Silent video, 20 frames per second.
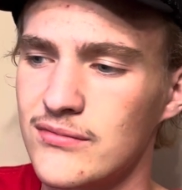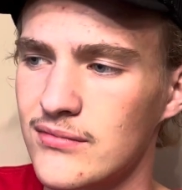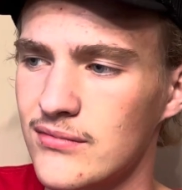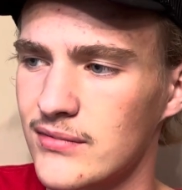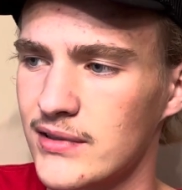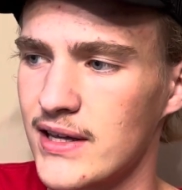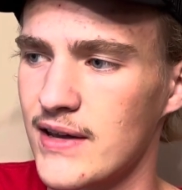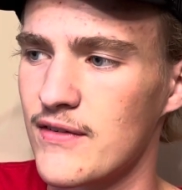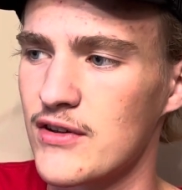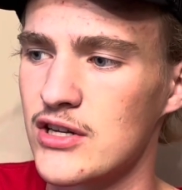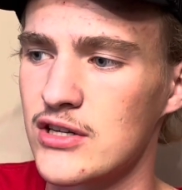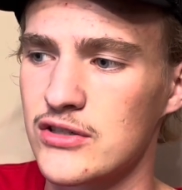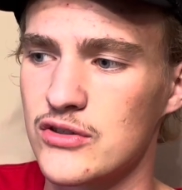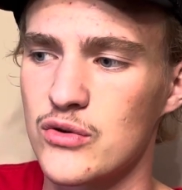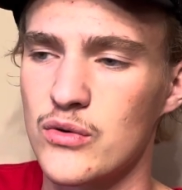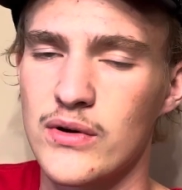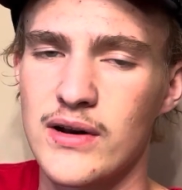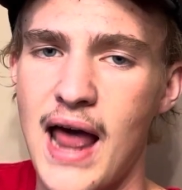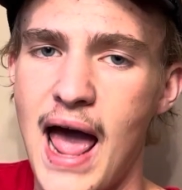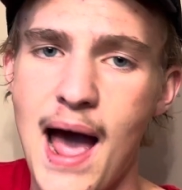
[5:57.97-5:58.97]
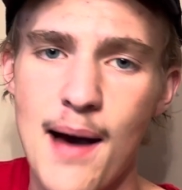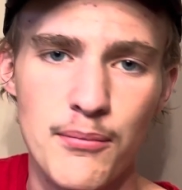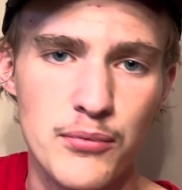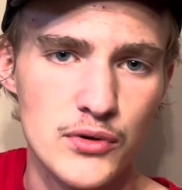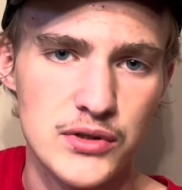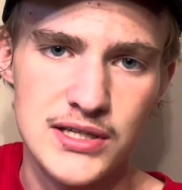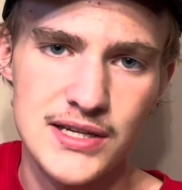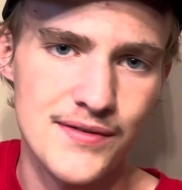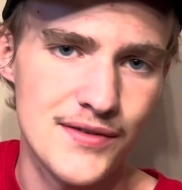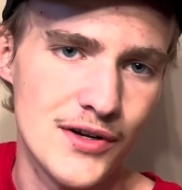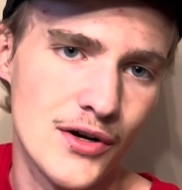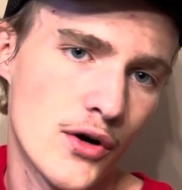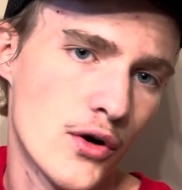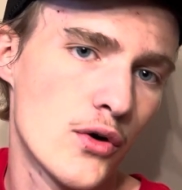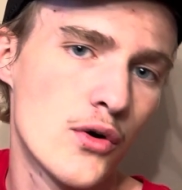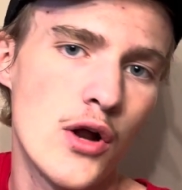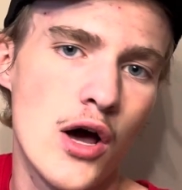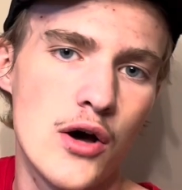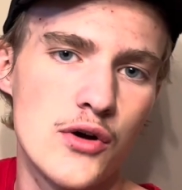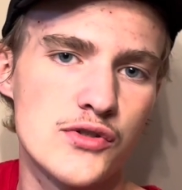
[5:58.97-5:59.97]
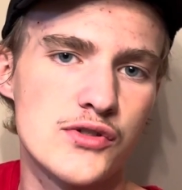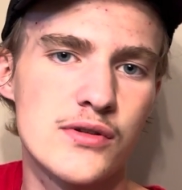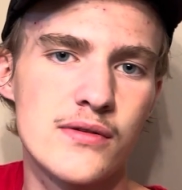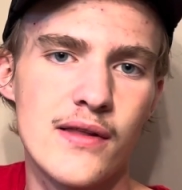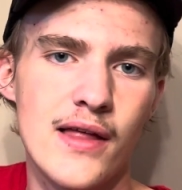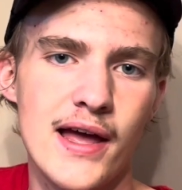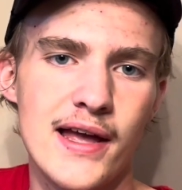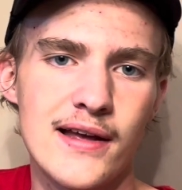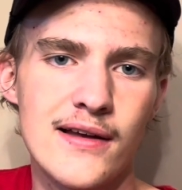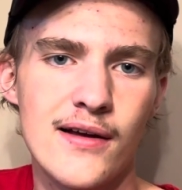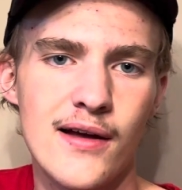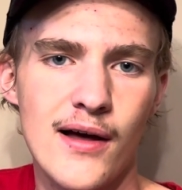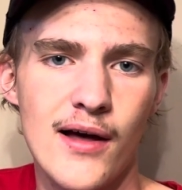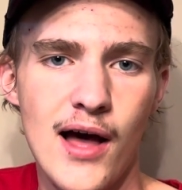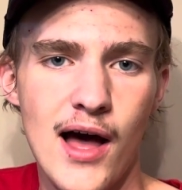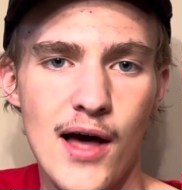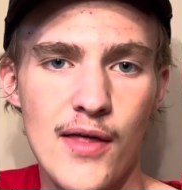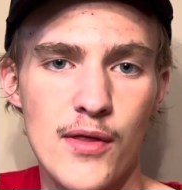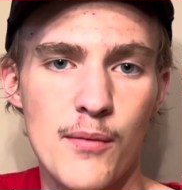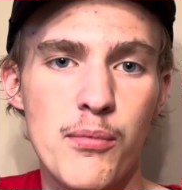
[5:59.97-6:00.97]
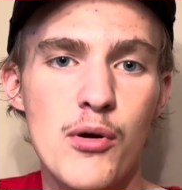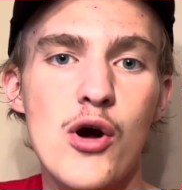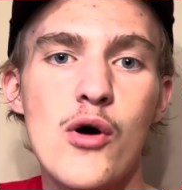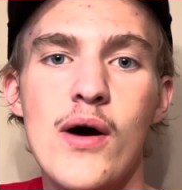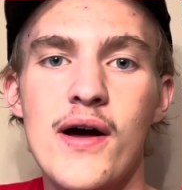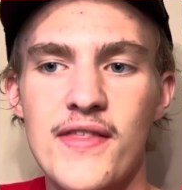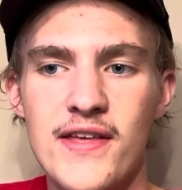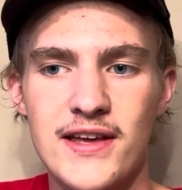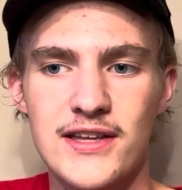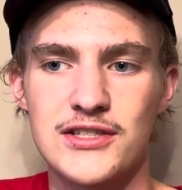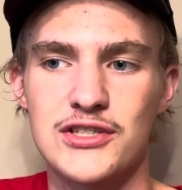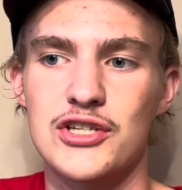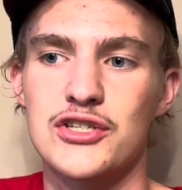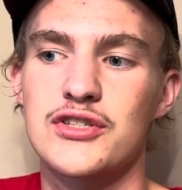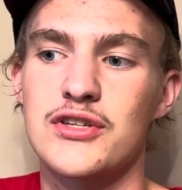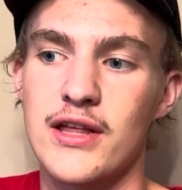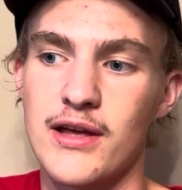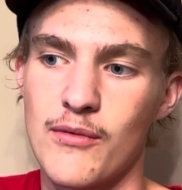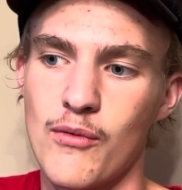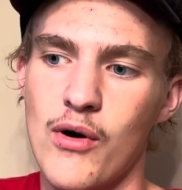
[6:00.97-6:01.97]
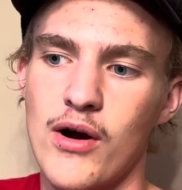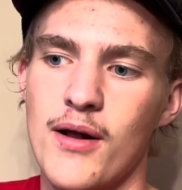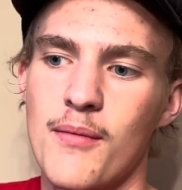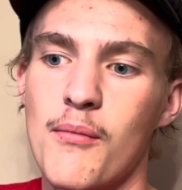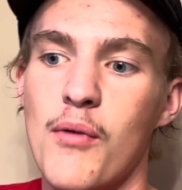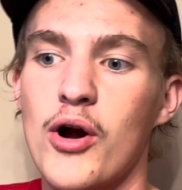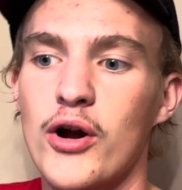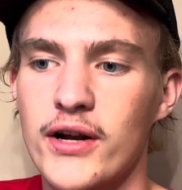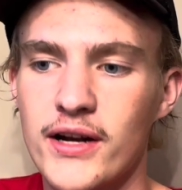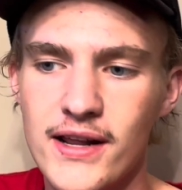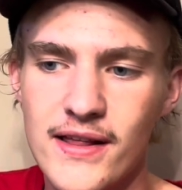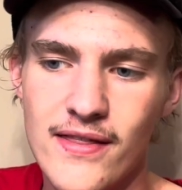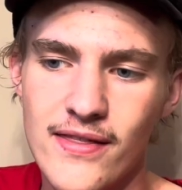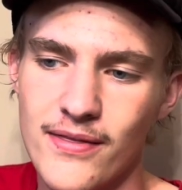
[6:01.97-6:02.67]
give it into an Apple TV, or who knows. Like, the Pro, I think, is just they want to market it,